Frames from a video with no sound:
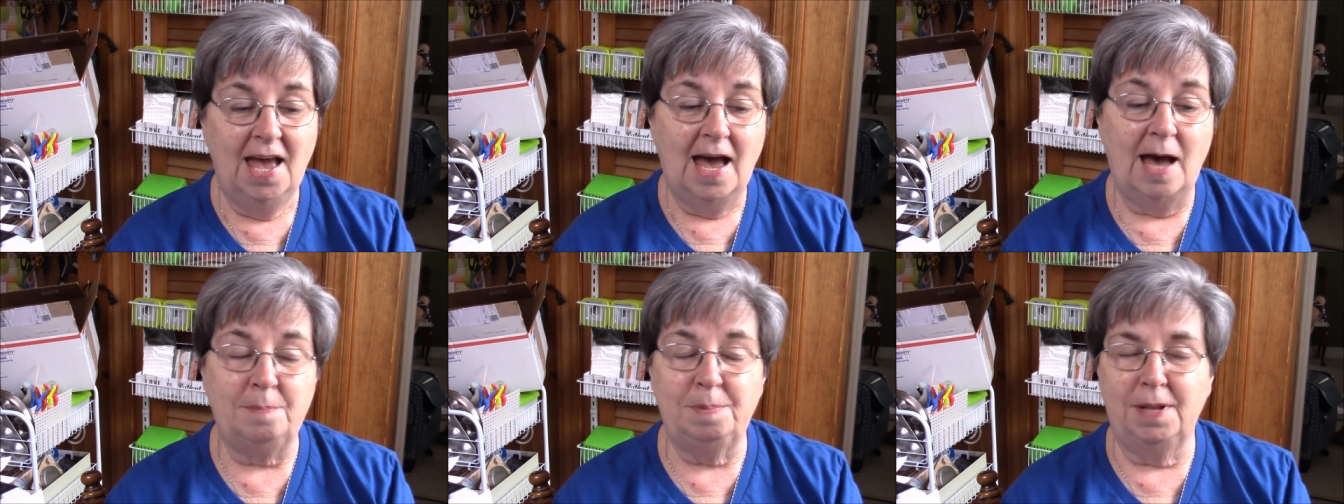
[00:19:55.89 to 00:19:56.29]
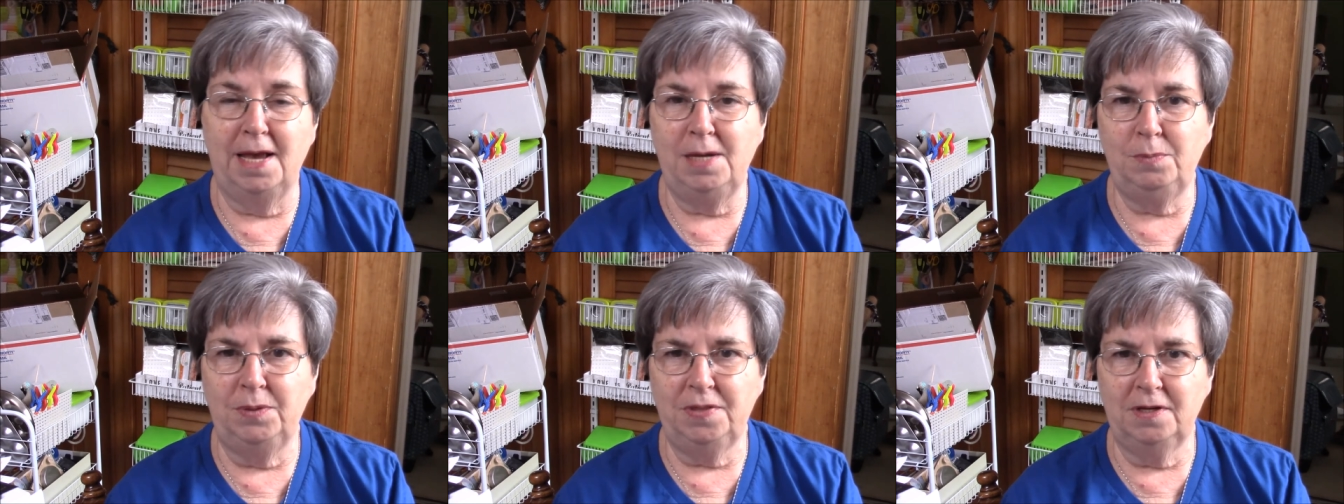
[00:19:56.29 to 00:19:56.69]
I
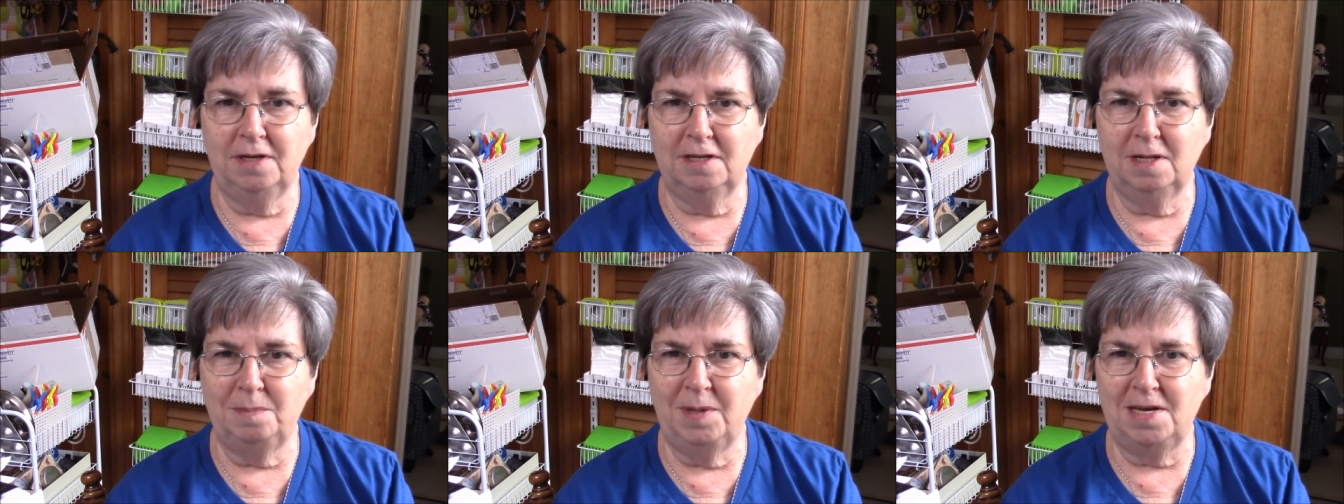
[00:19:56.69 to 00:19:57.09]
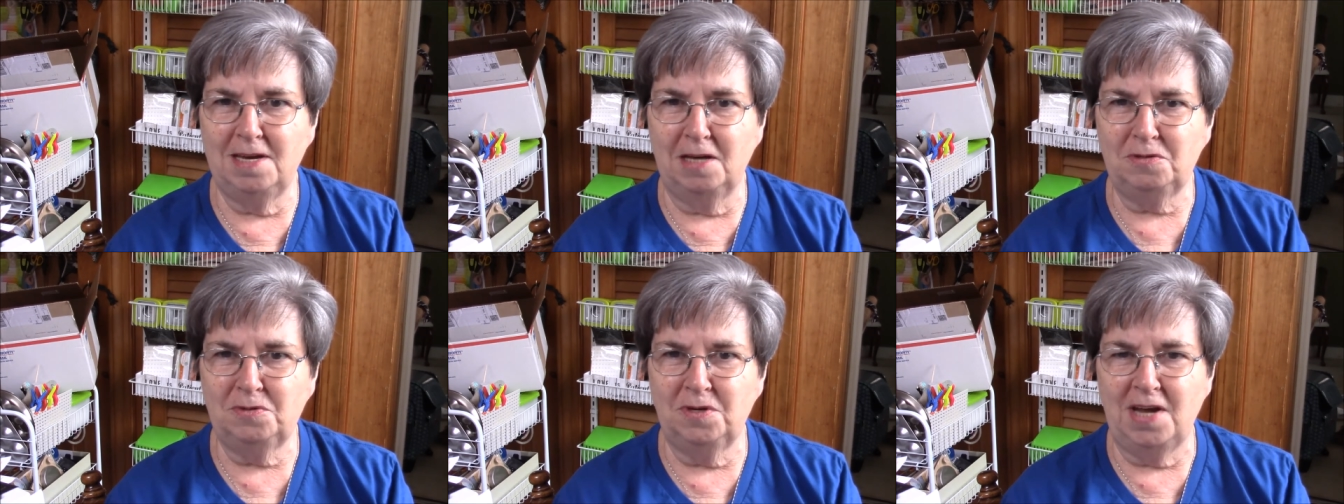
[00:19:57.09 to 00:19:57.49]
played with it a little bit
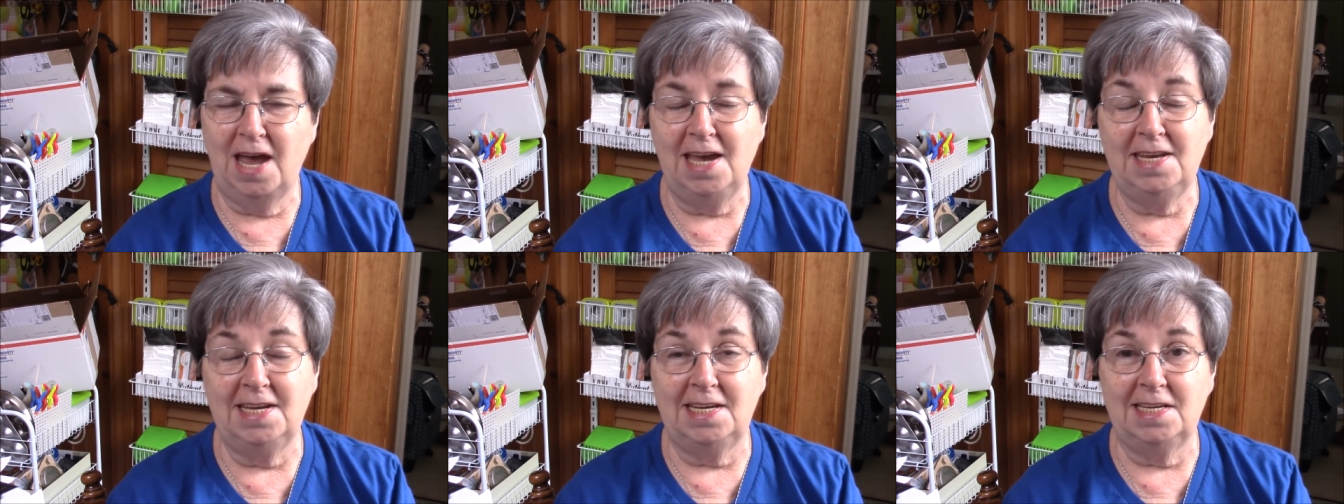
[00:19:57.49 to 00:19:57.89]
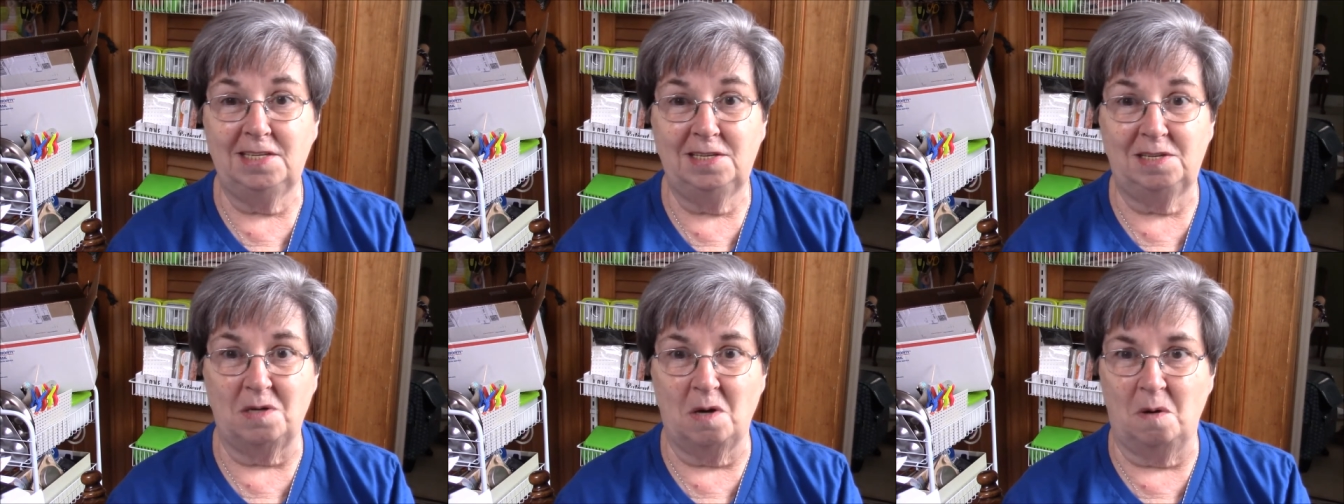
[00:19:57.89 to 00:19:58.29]
yesterday and it
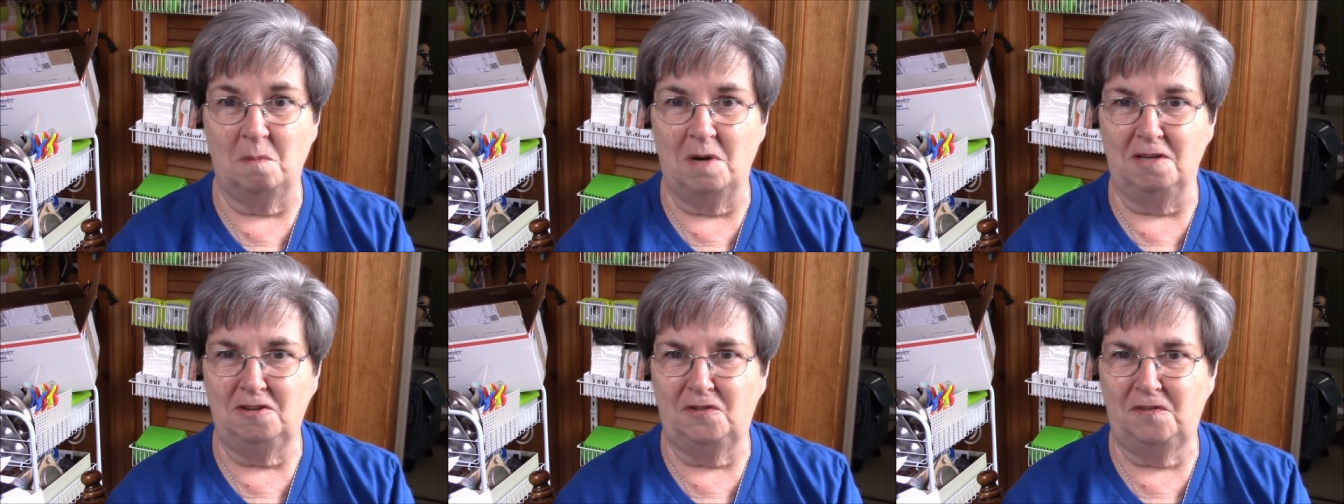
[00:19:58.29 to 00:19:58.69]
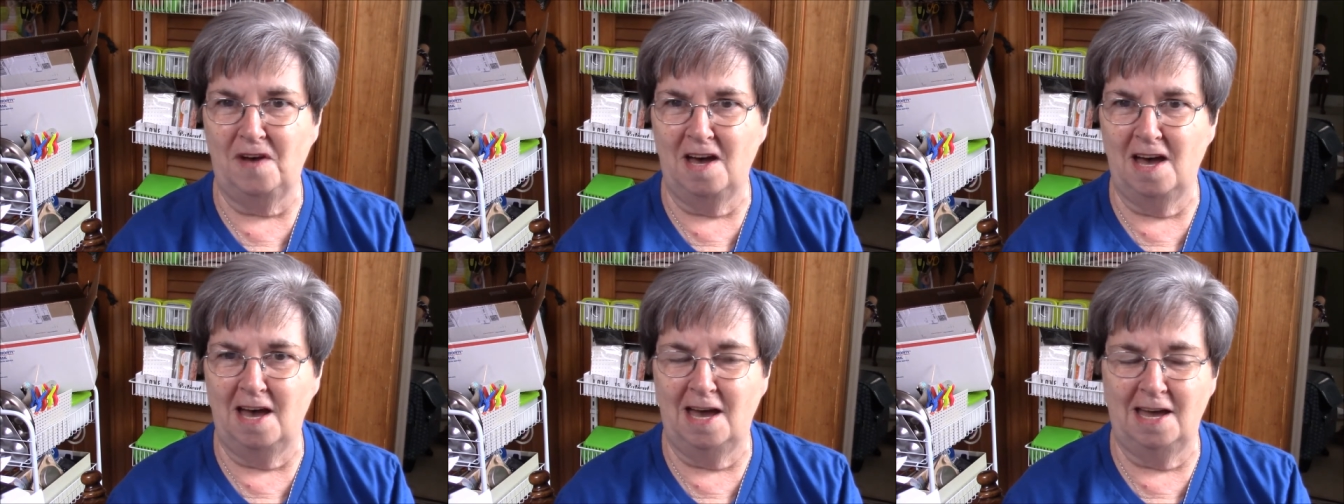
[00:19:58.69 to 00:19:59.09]
is so much
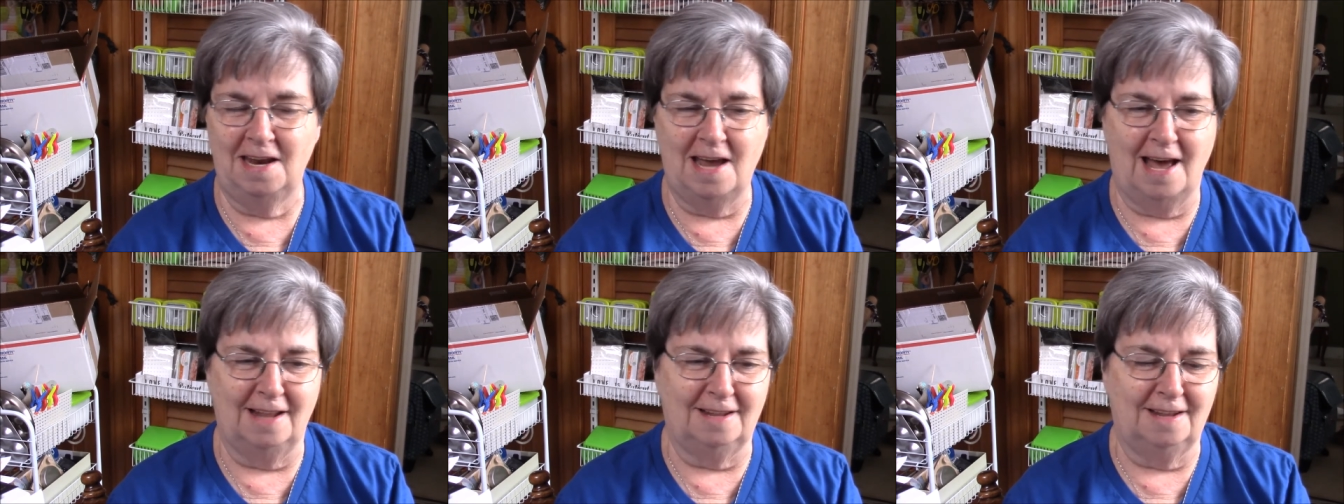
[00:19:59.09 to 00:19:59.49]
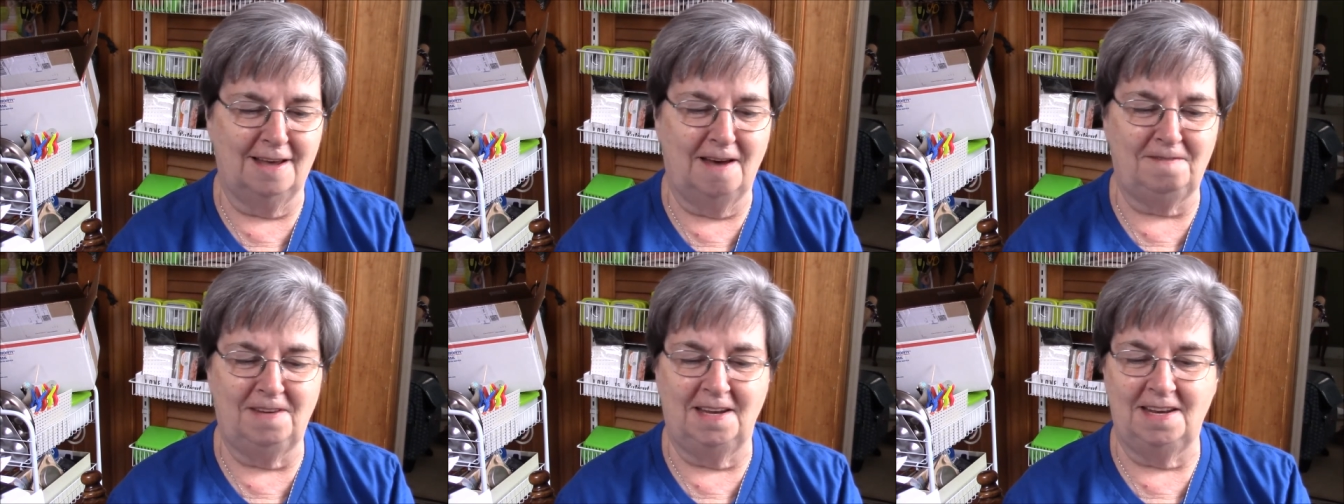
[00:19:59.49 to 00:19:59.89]
fun. I
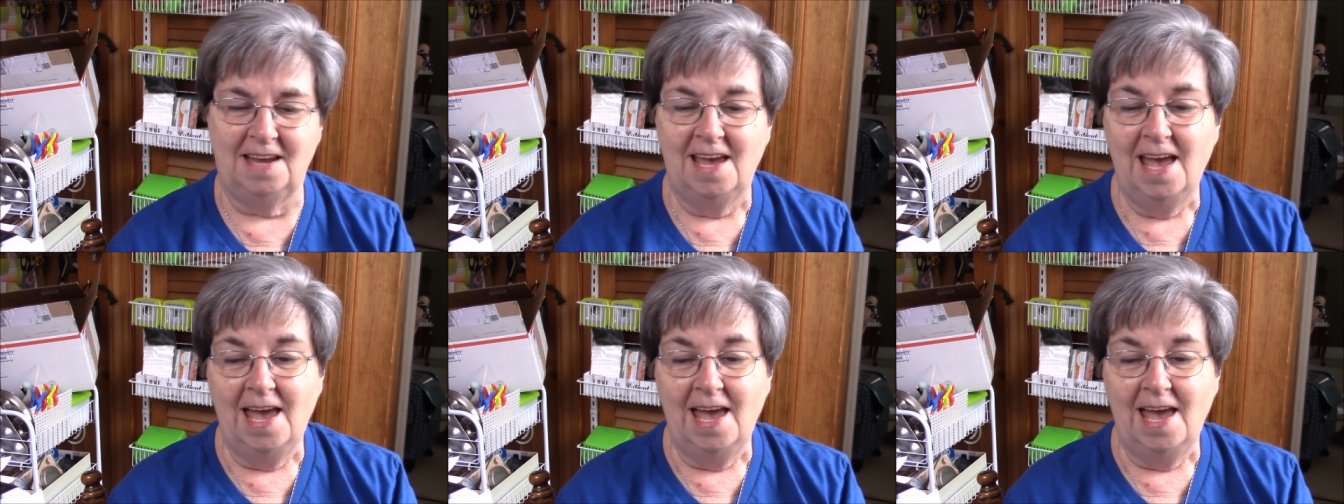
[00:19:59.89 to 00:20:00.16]
love it.